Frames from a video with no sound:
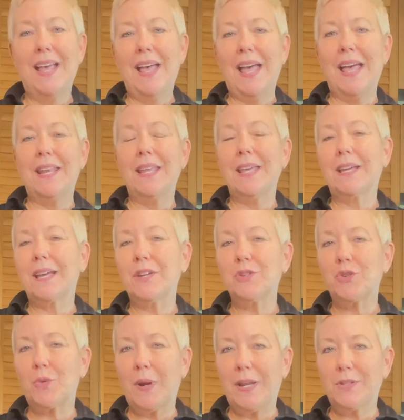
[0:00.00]
and it can
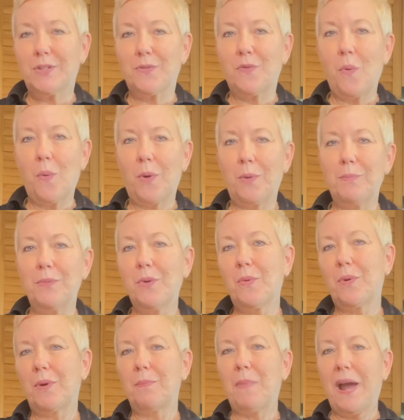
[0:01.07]
transform
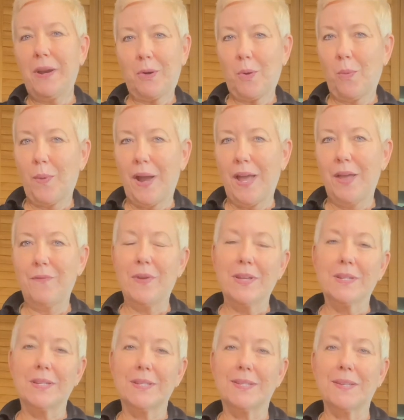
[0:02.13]
your microwave
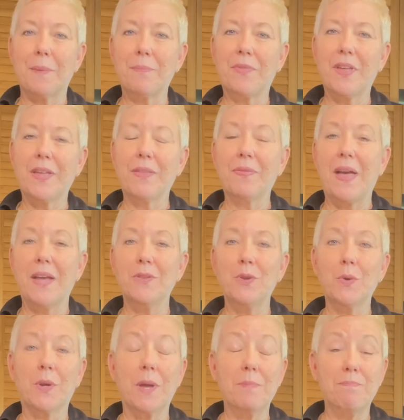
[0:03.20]
into something that
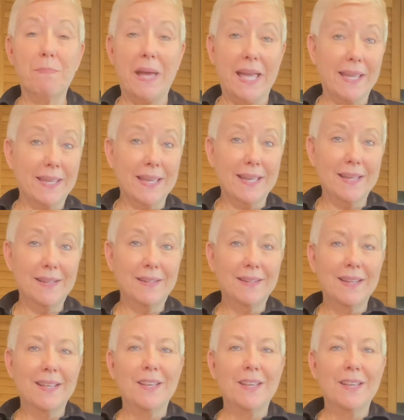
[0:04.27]
you can bake in,